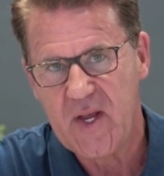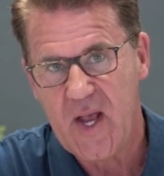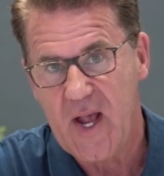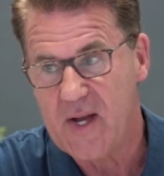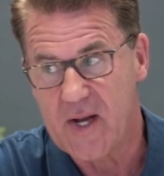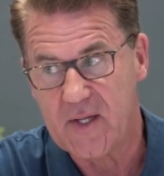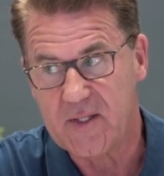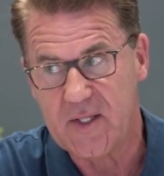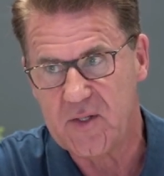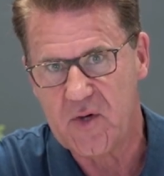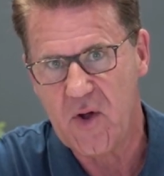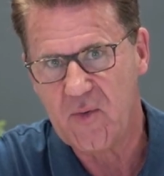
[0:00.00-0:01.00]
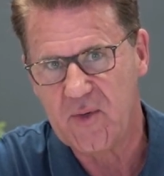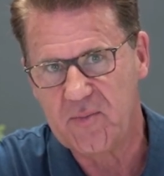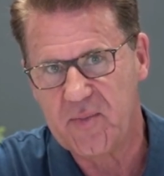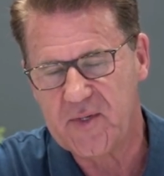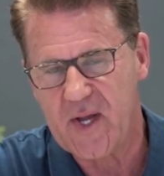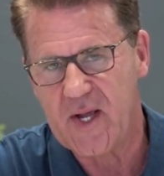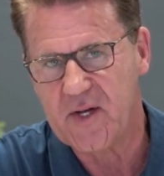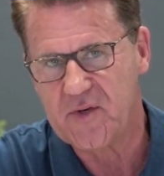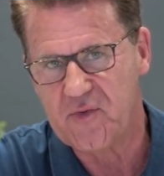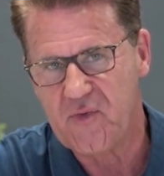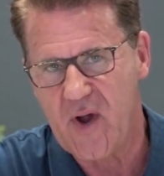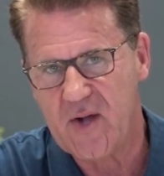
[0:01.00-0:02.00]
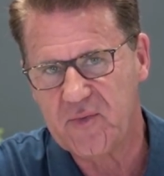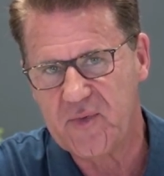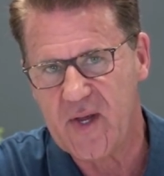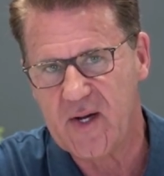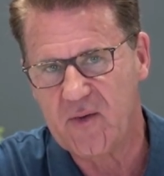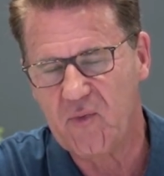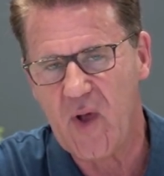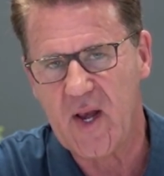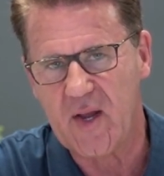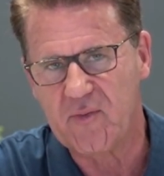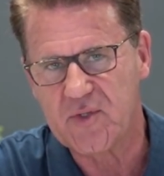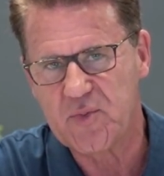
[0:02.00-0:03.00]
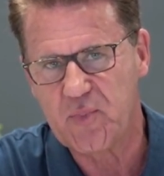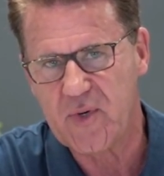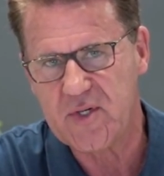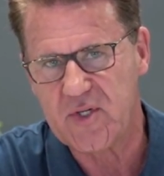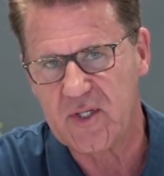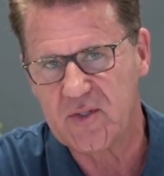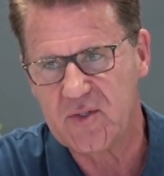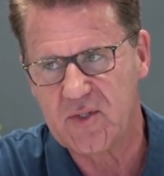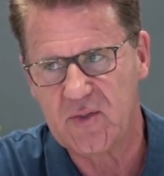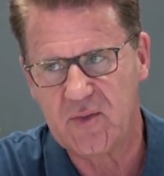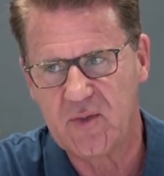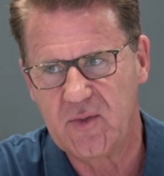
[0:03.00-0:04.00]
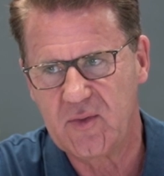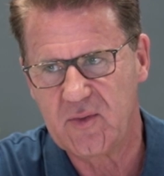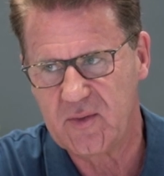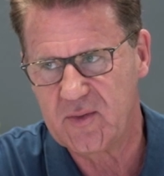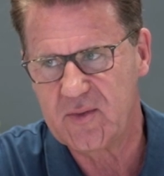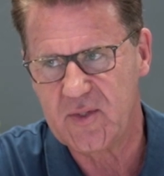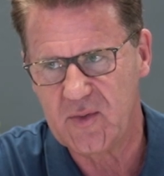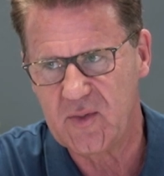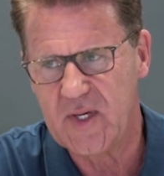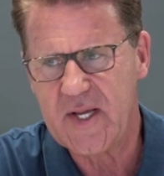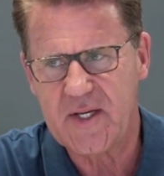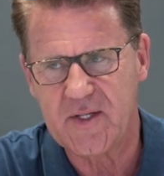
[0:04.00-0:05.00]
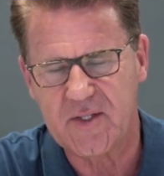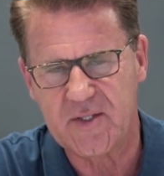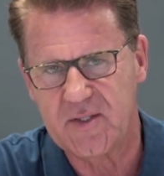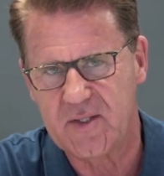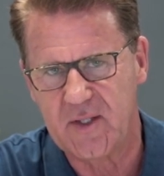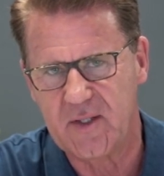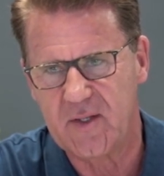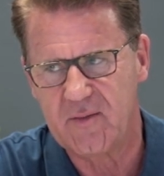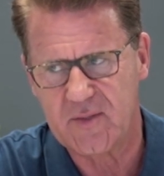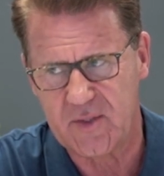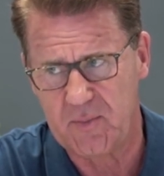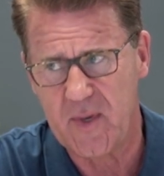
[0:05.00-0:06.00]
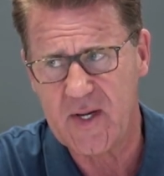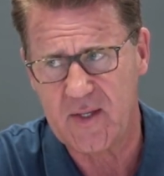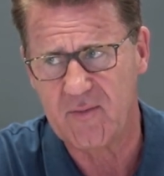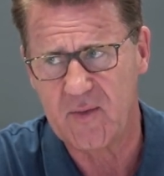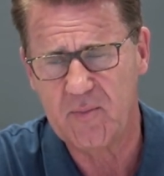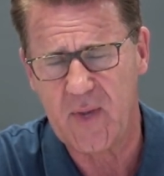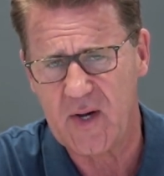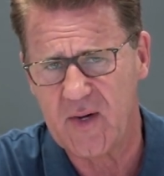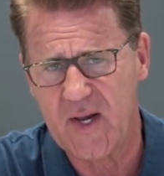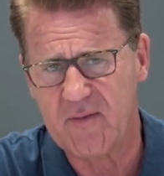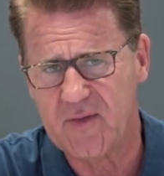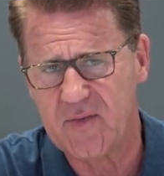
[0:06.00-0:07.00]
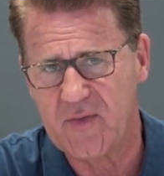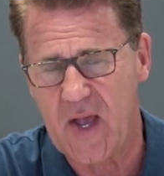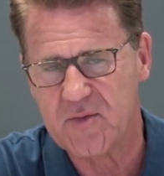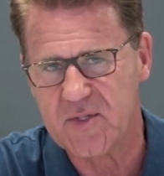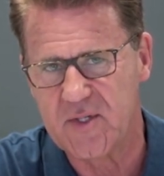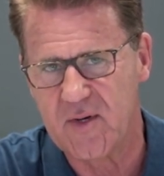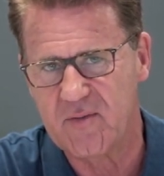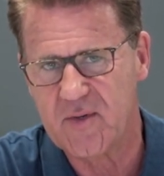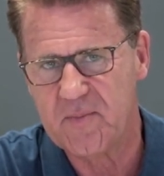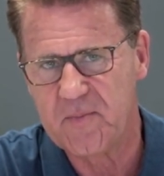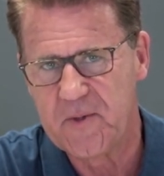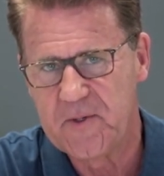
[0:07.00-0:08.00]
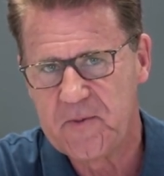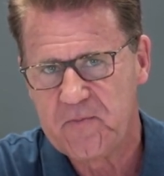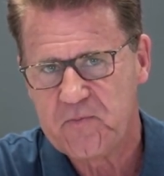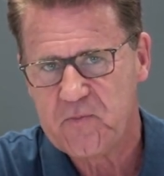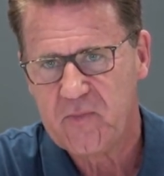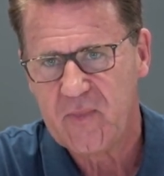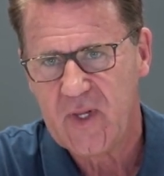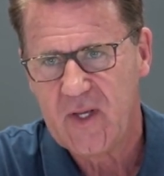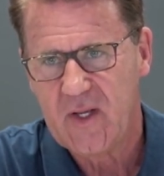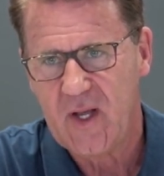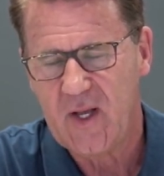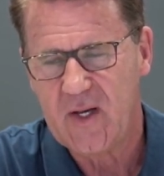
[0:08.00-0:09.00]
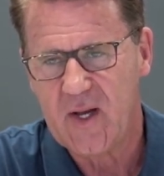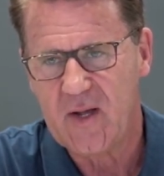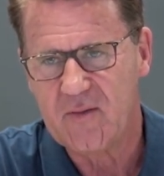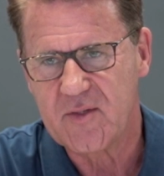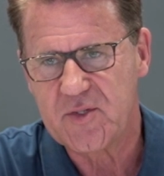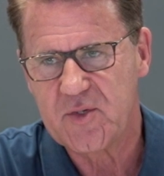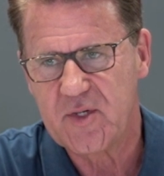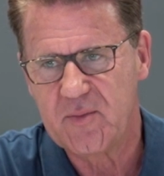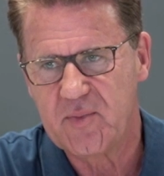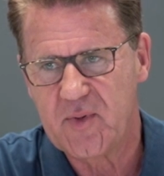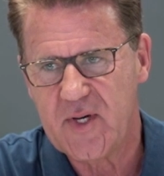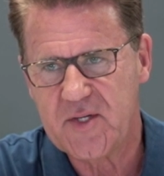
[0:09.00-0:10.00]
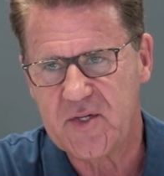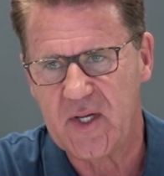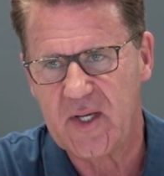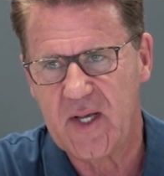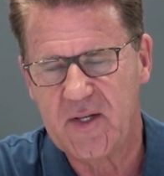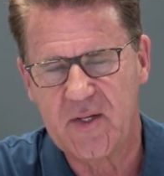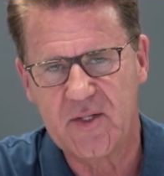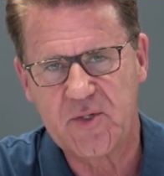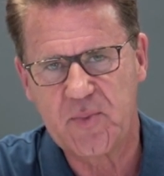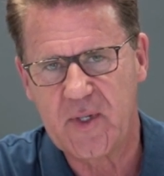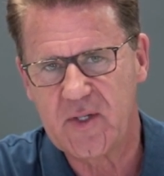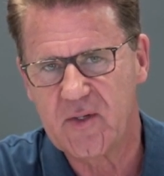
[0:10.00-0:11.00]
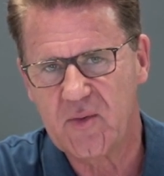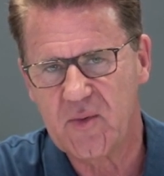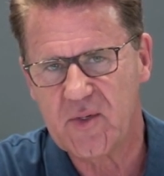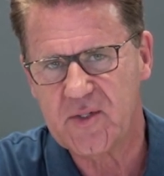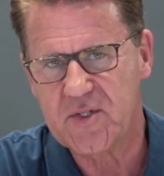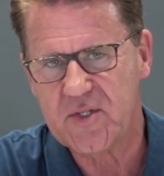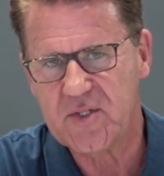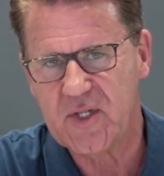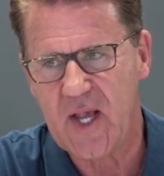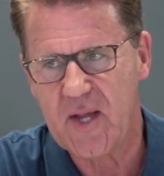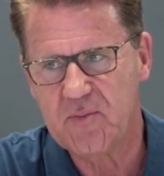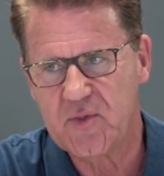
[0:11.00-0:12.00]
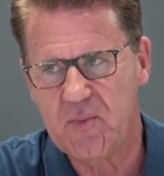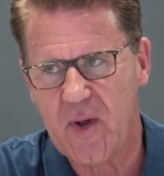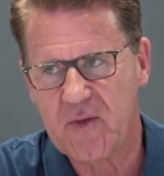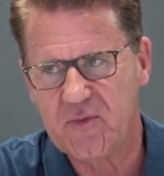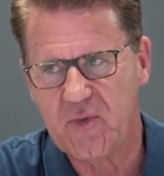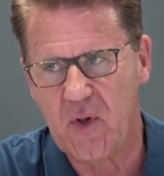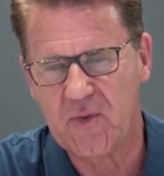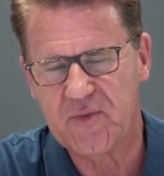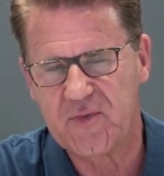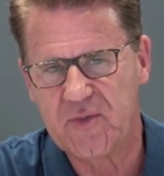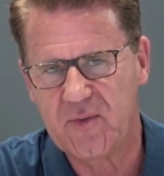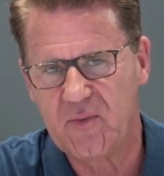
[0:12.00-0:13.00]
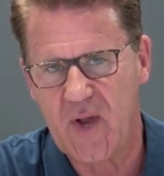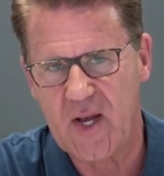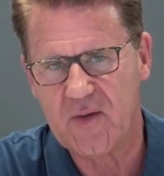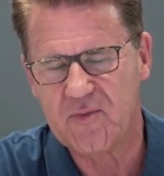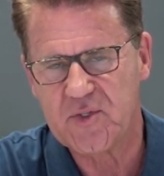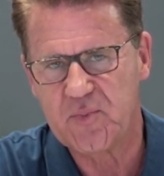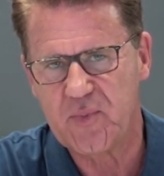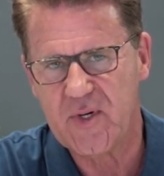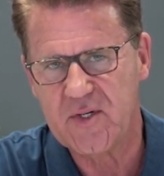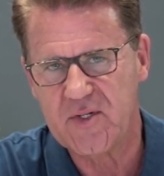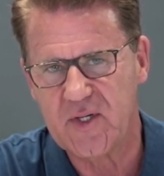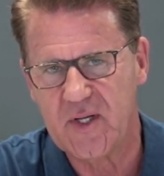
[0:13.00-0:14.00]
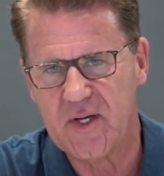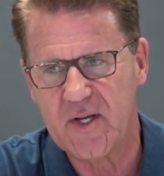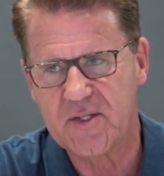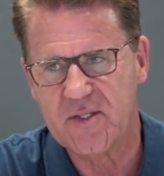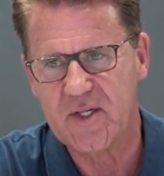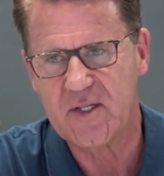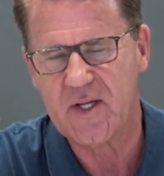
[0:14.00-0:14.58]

and I didn't know it, but they had a drought there. And while I was preaching to leaders, and there was many of them, about 11,000 of them, and I was preaching, and the Spirit of the Lord just came to my thoughts while I was preaching. And I said,